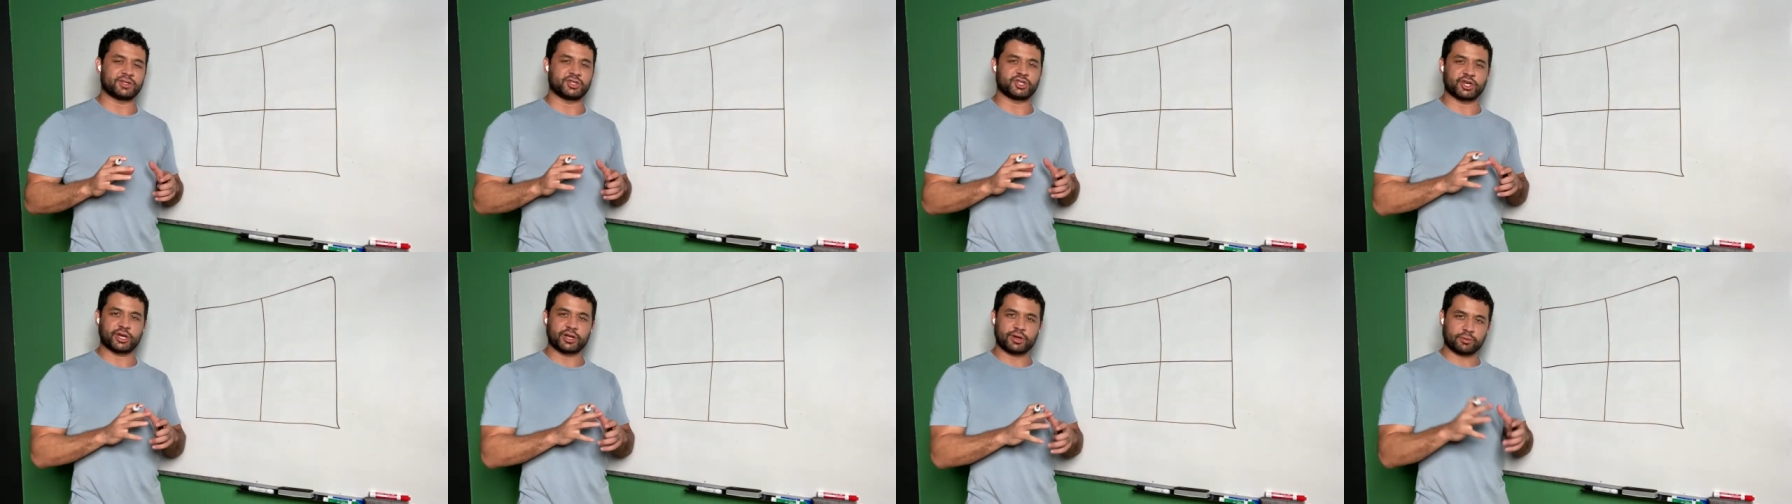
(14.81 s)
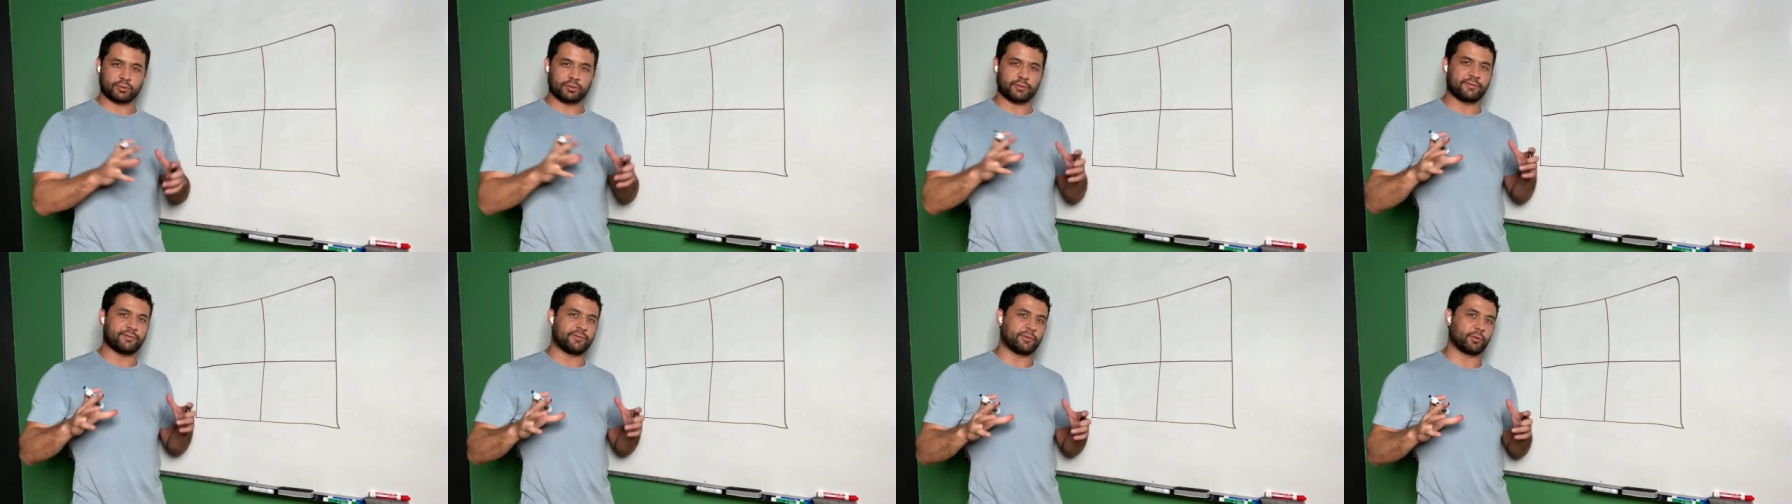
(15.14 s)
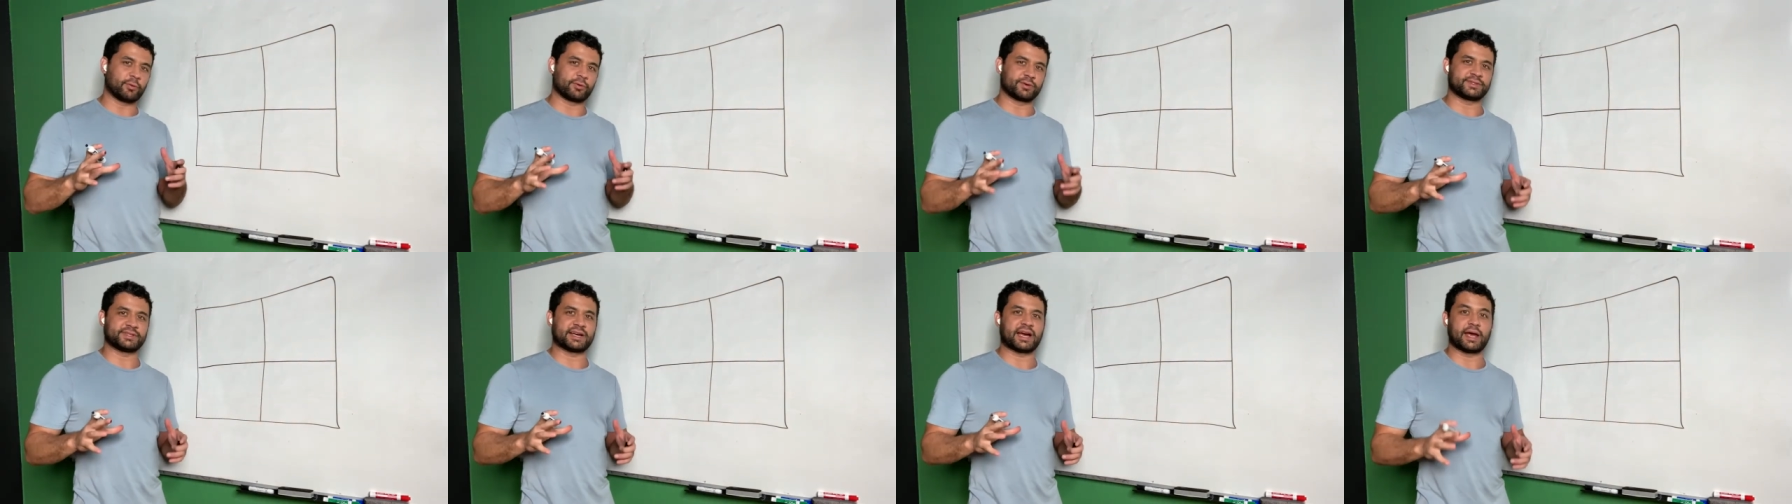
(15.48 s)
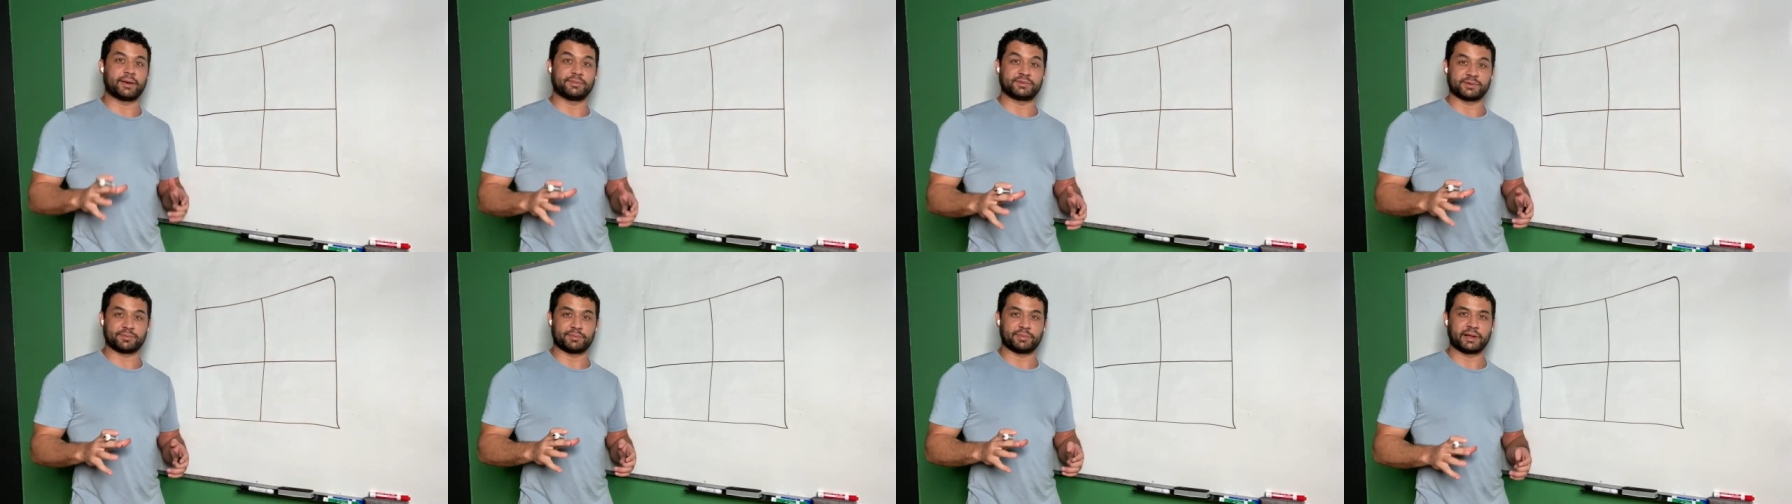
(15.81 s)
general four
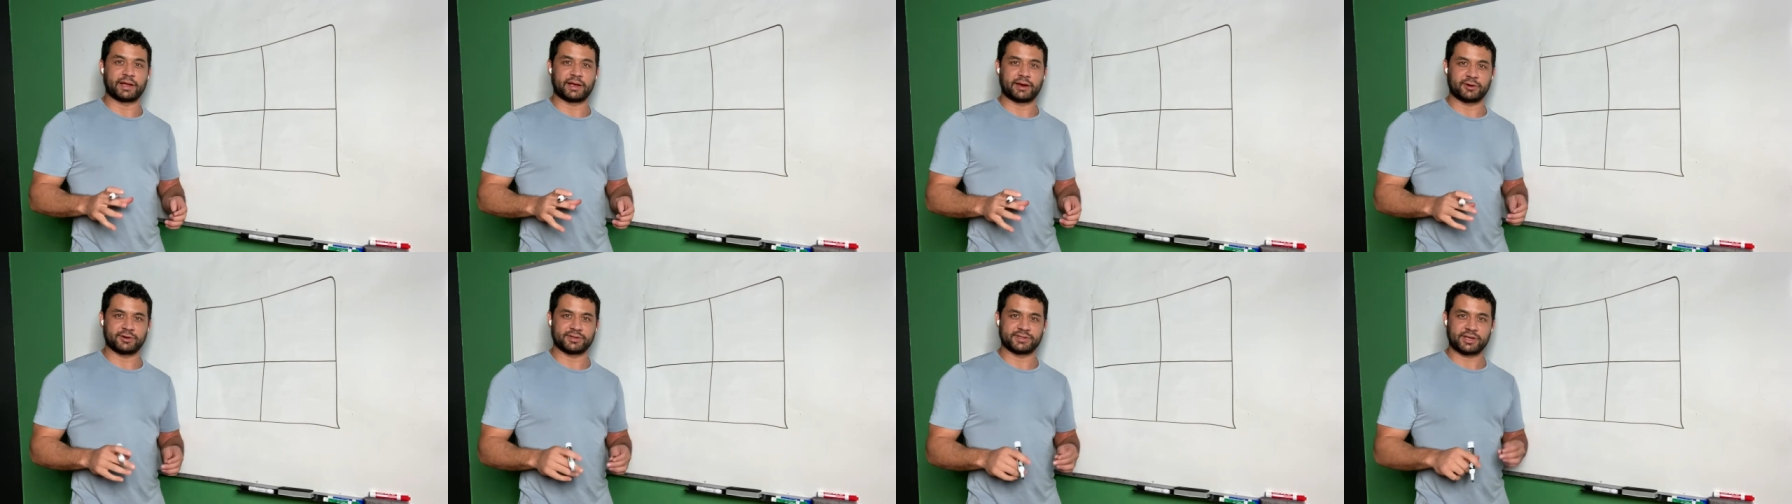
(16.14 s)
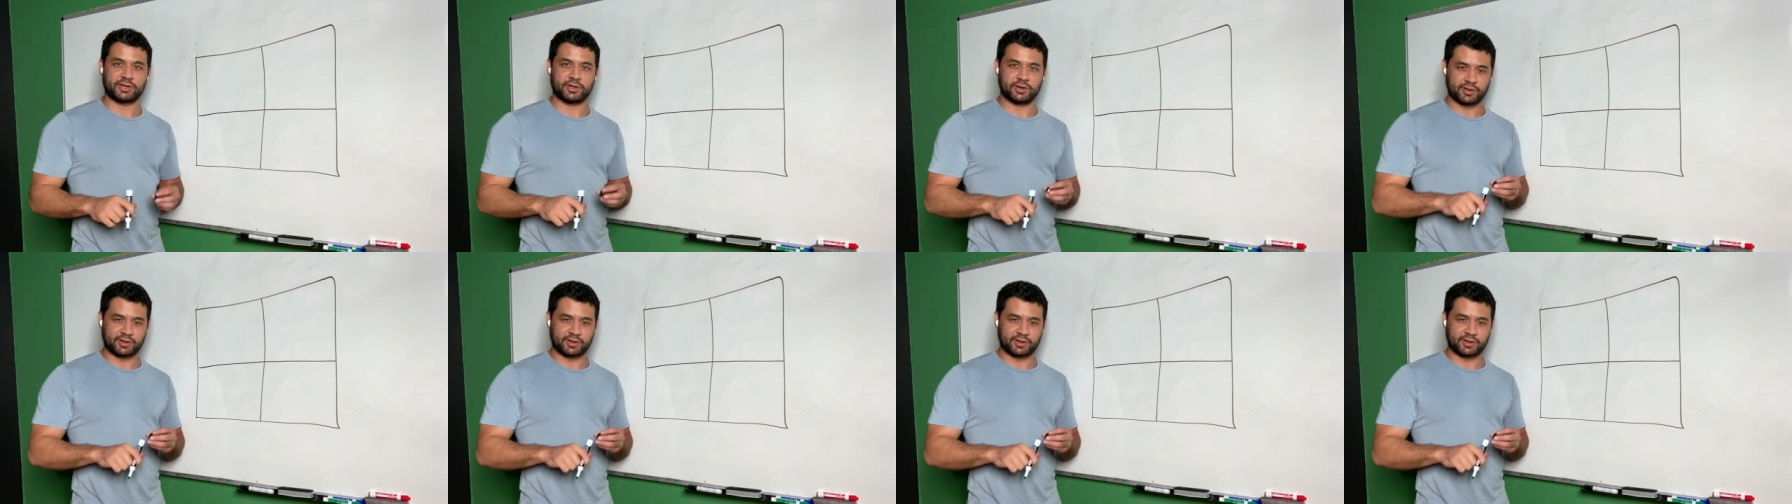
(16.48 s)
types of players that